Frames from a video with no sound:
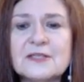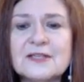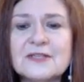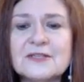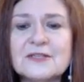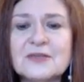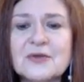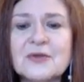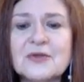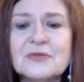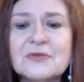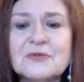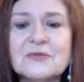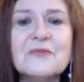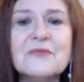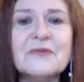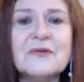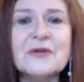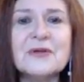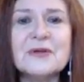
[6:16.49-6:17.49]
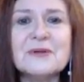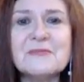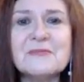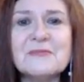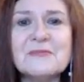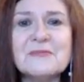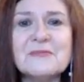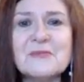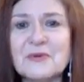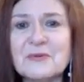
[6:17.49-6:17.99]
it's also a very
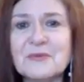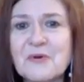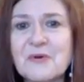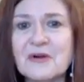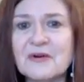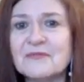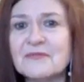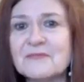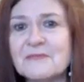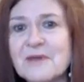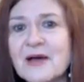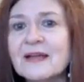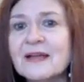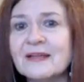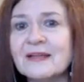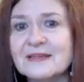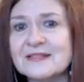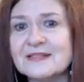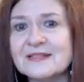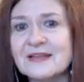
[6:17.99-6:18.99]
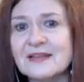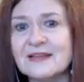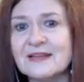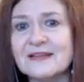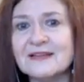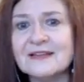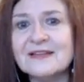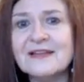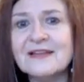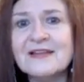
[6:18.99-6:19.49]
important part of my
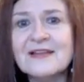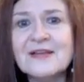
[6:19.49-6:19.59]
intake,